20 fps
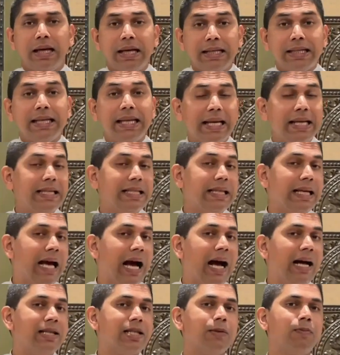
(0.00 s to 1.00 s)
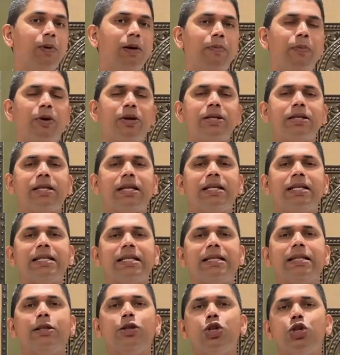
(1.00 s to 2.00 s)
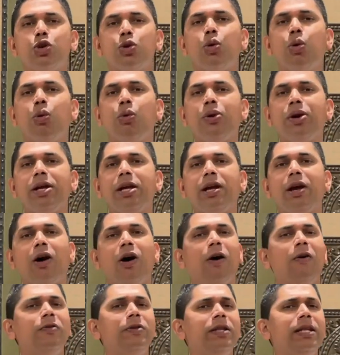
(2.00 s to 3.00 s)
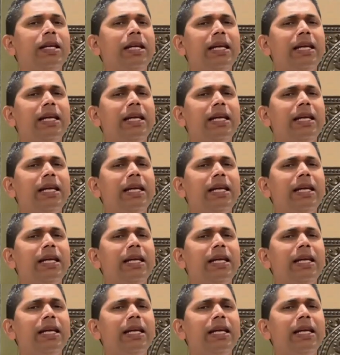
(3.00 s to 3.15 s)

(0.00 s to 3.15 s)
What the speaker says: Today's gospel presents the story of the